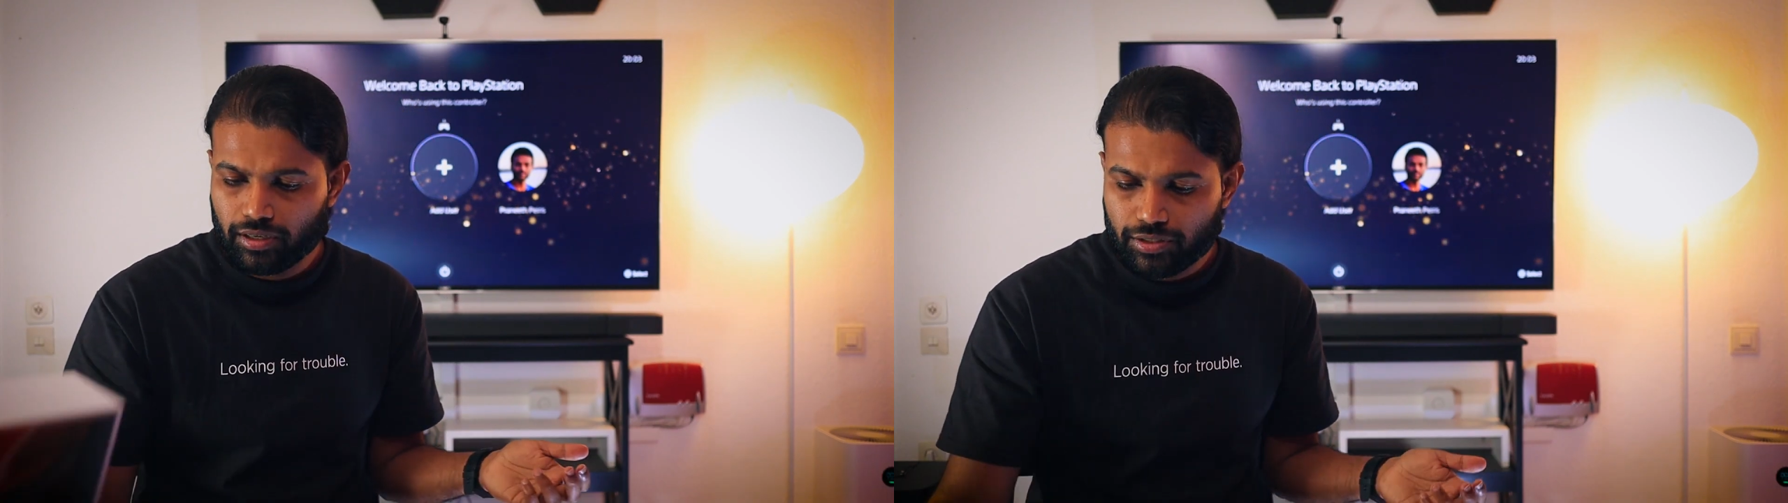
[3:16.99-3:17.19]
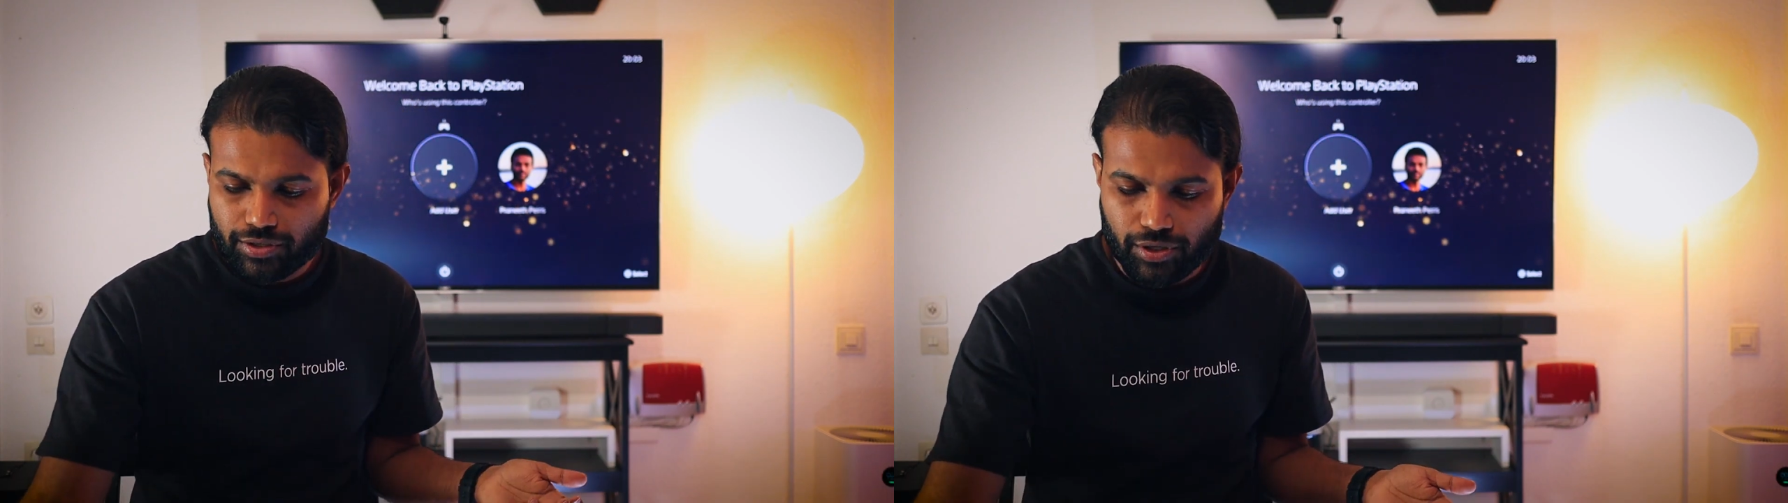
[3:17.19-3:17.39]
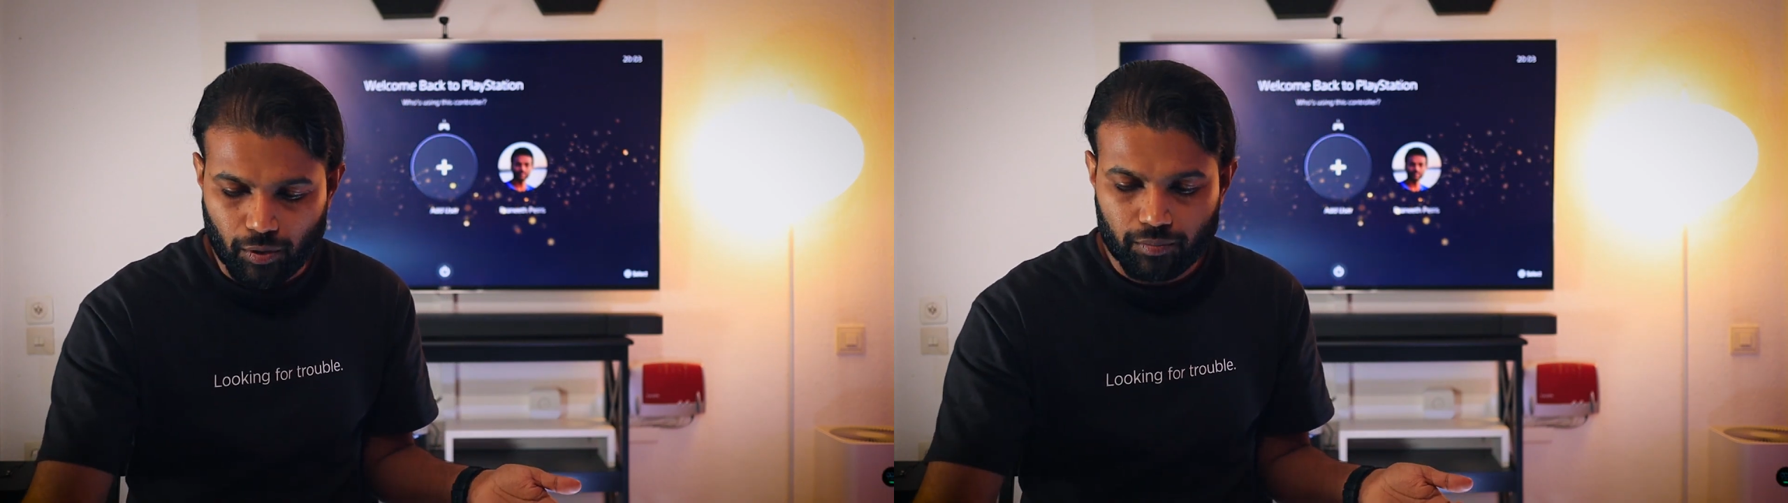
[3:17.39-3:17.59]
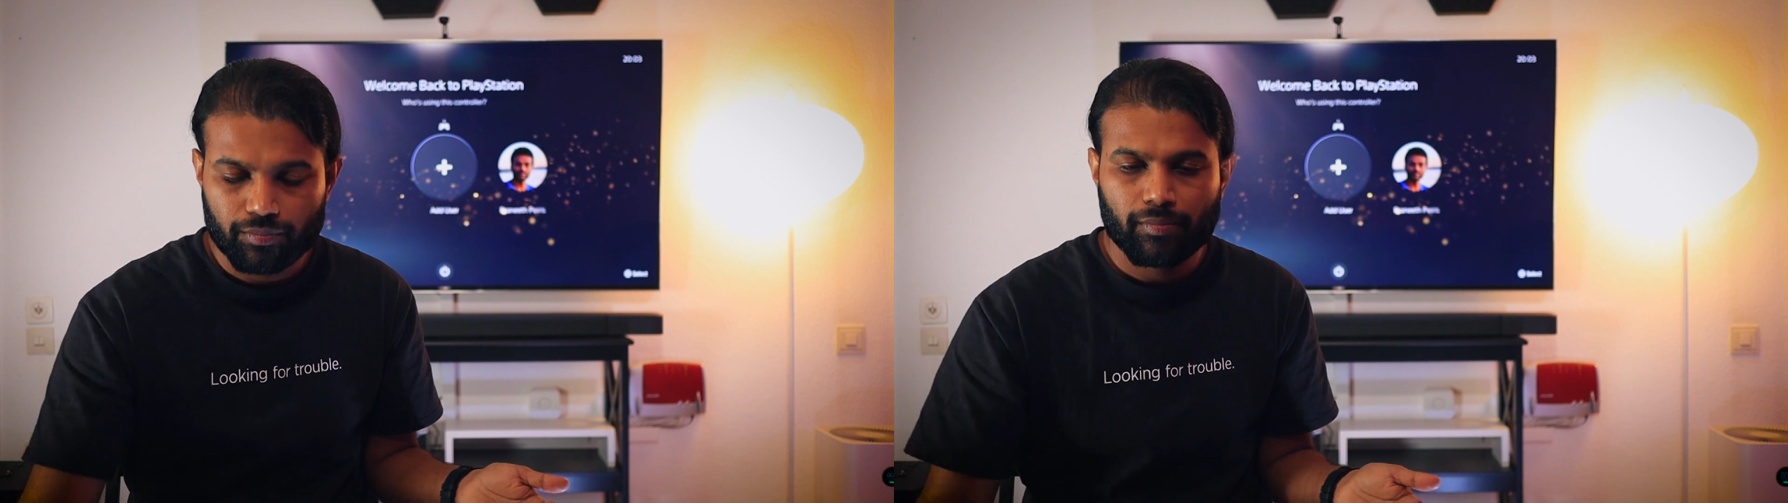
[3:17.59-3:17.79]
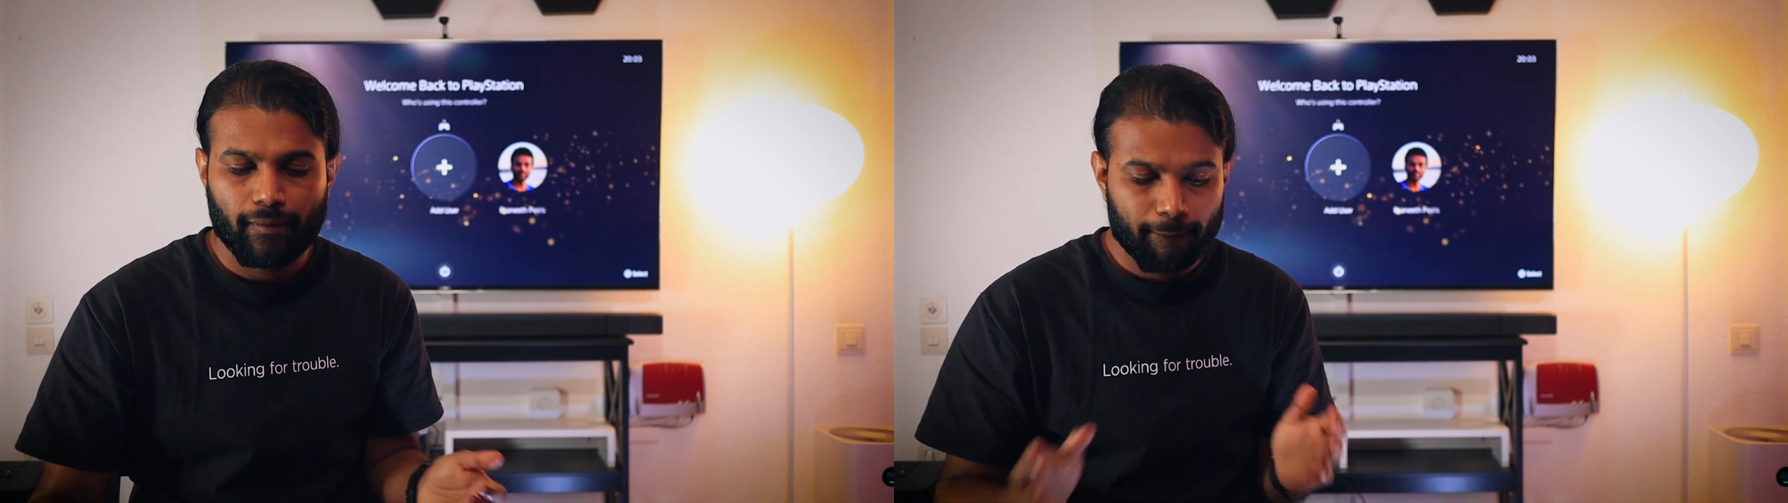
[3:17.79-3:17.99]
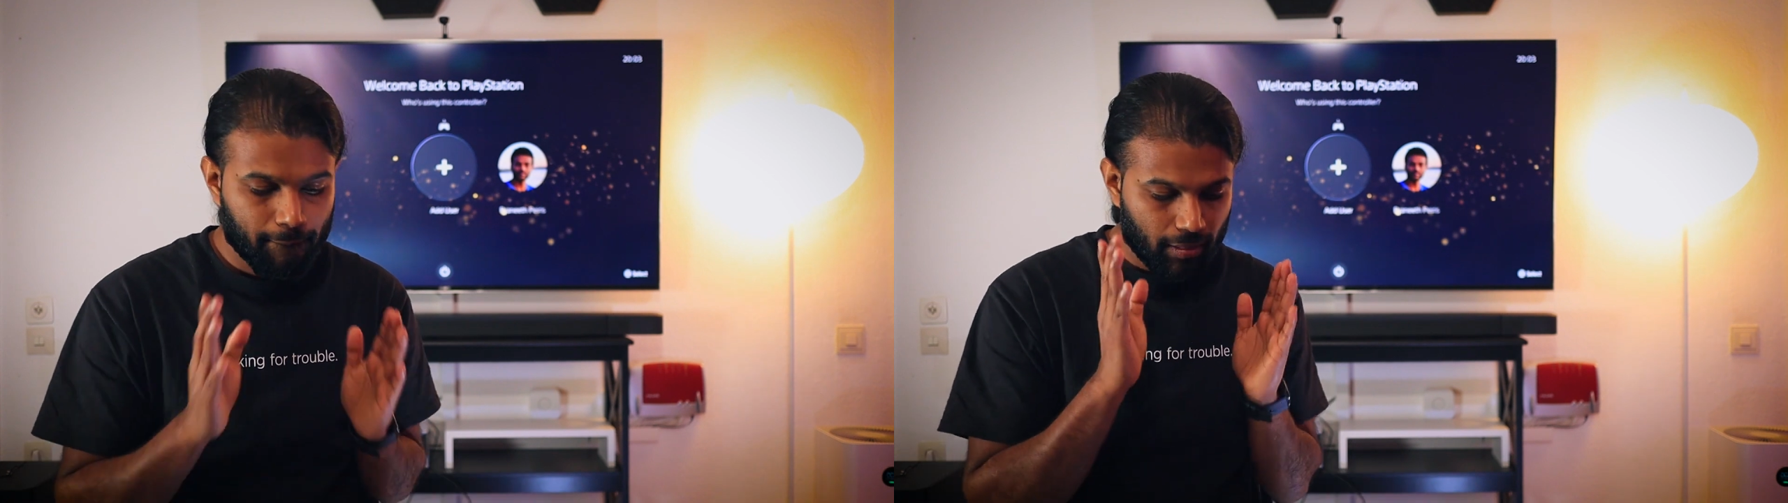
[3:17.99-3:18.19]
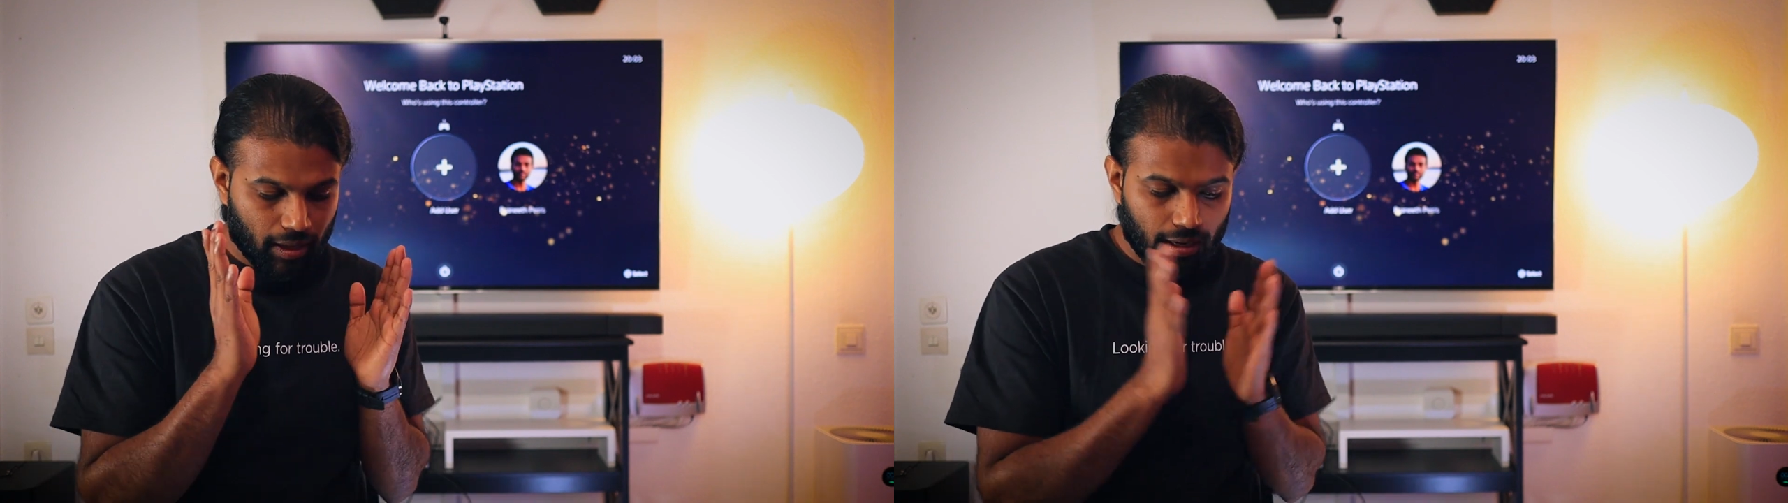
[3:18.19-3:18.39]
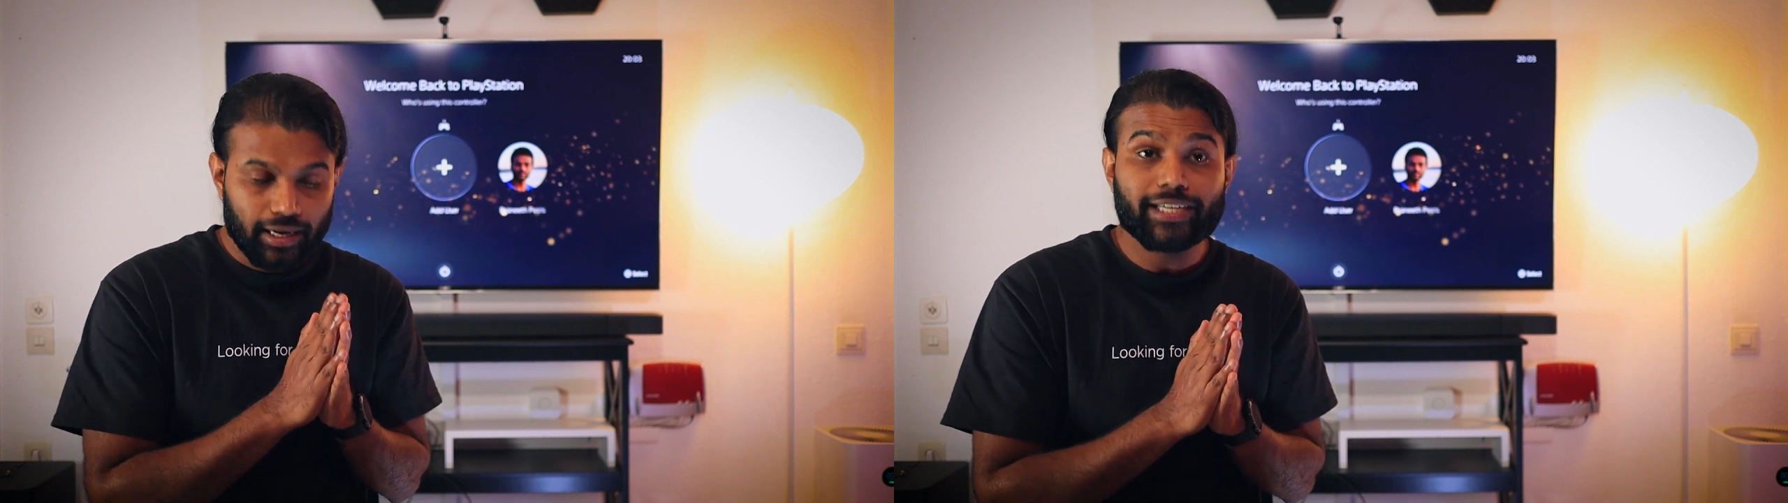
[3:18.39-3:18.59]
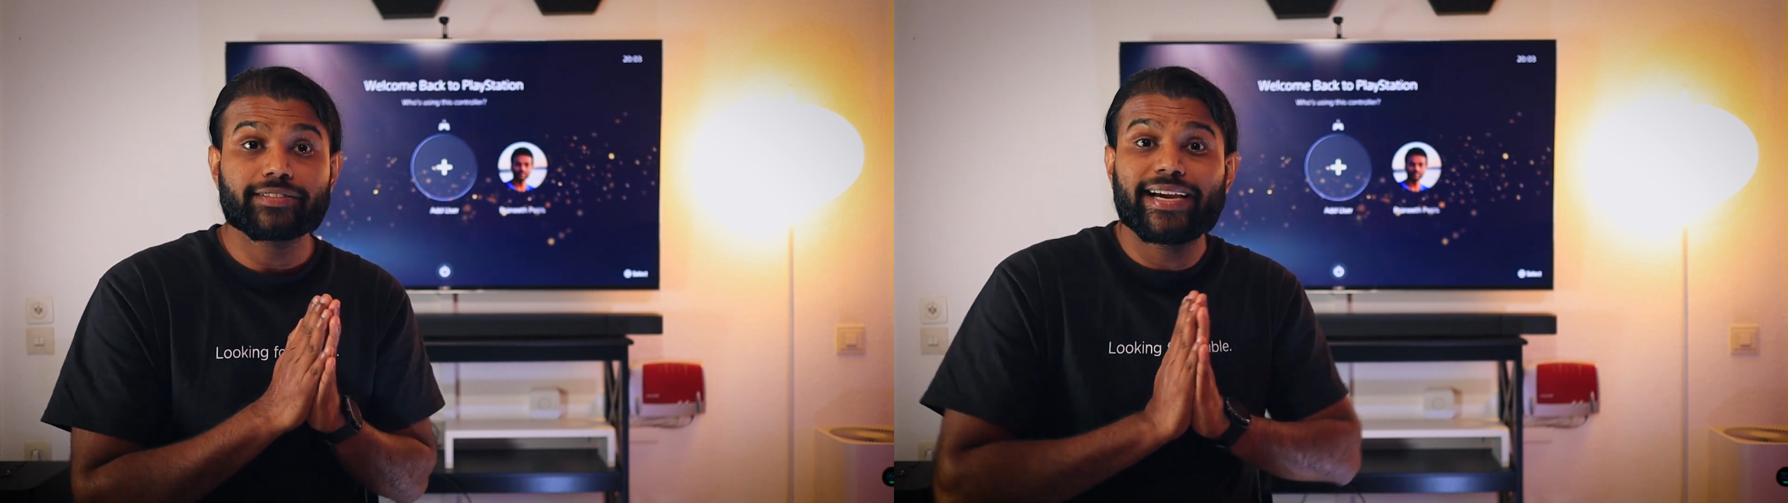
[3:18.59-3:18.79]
So let's